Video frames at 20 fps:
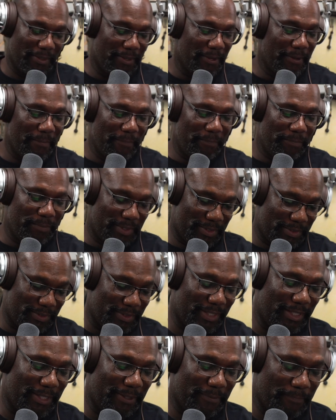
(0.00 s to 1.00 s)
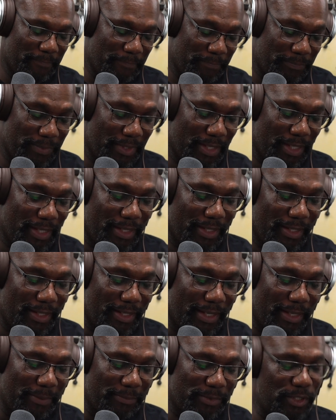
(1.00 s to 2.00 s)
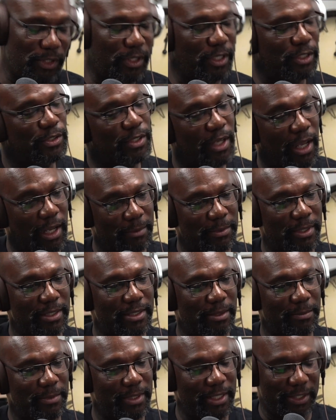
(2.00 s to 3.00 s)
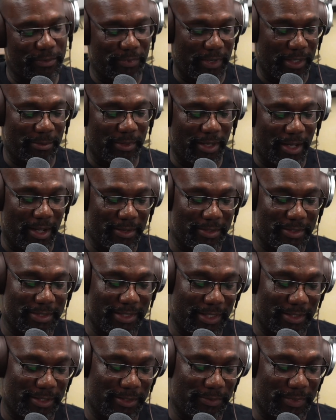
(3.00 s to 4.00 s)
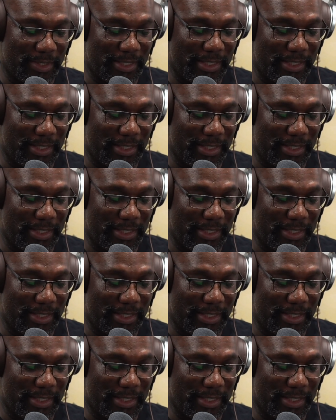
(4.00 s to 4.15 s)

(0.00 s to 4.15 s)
That's right. So can you talk about some of the incredible honors that you've